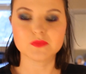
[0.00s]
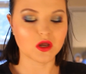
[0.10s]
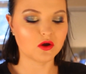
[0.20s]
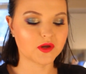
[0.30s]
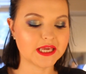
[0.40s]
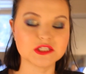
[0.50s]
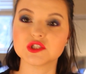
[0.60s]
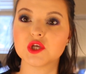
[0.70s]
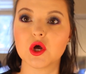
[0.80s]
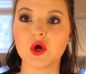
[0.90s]
Okay,
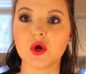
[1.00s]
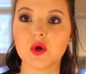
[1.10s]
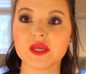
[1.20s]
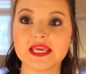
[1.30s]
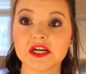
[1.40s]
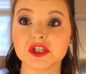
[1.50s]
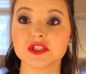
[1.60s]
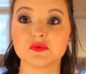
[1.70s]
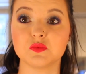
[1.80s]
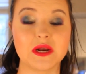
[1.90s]
so
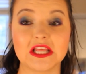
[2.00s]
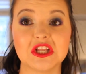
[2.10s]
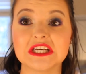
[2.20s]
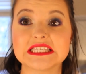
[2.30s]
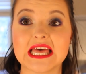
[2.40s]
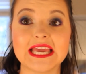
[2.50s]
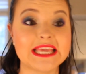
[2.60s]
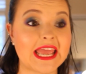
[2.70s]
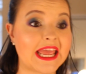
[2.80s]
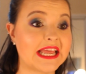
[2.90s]
here's what it looks like,
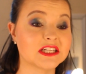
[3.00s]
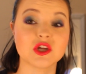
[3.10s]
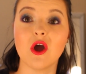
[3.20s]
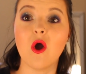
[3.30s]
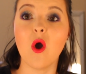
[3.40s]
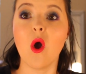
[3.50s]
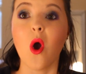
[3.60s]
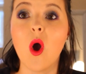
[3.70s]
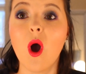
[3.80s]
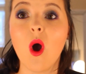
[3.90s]
and
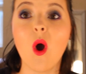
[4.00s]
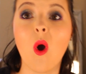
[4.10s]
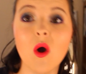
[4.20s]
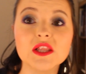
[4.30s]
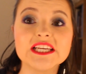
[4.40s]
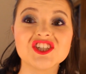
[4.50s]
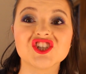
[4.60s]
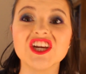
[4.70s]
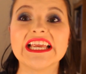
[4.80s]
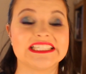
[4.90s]
holy
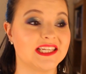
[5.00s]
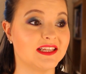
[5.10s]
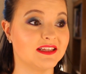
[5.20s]
shit!